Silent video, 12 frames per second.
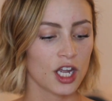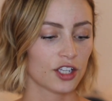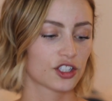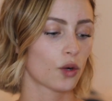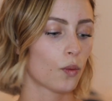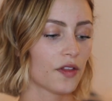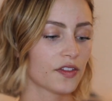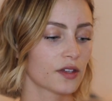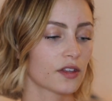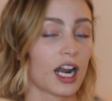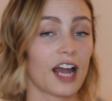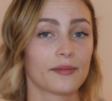So one
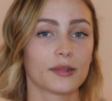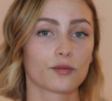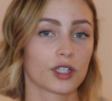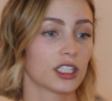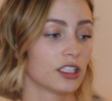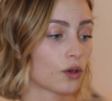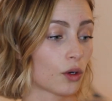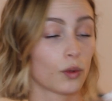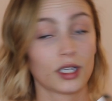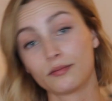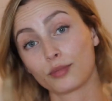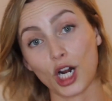thing that I've been really, or
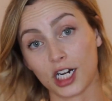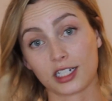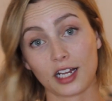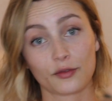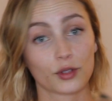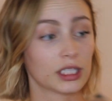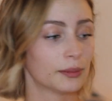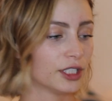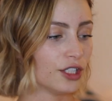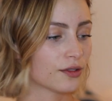one product I've really been